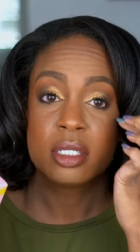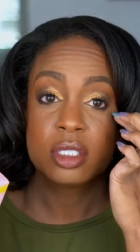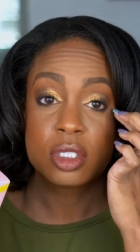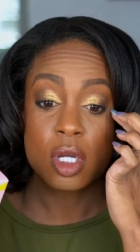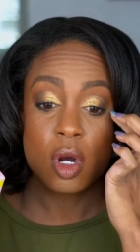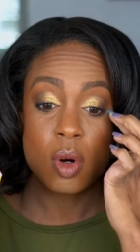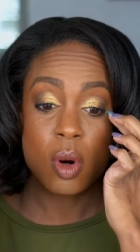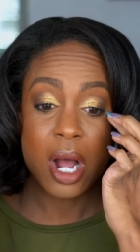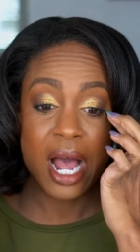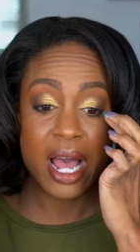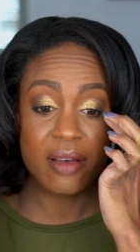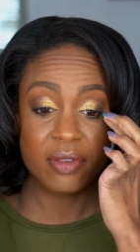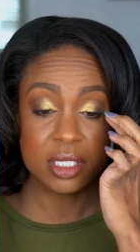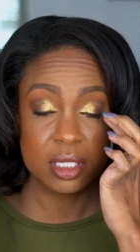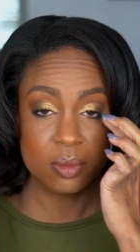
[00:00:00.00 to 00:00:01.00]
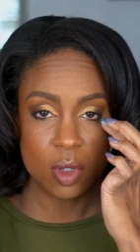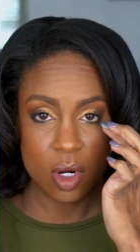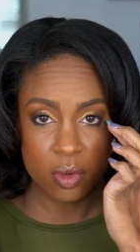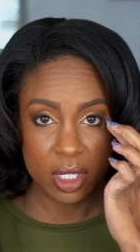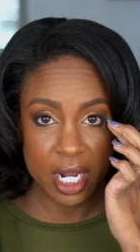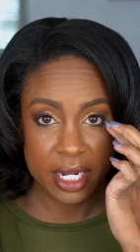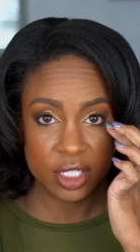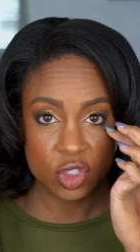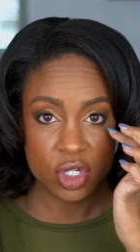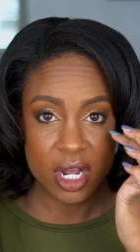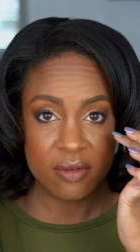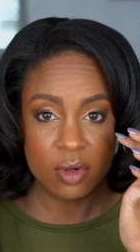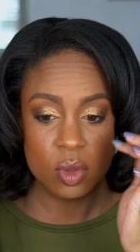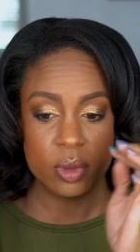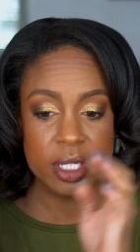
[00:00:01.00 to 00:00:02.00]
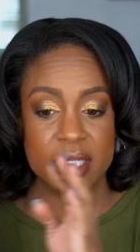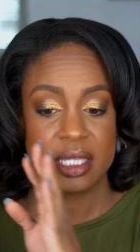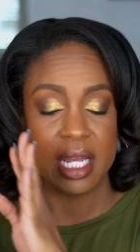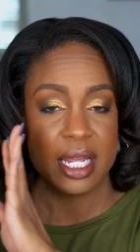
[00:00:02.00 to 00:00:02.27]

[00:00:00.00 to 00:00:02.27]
So I have a small one I can travel with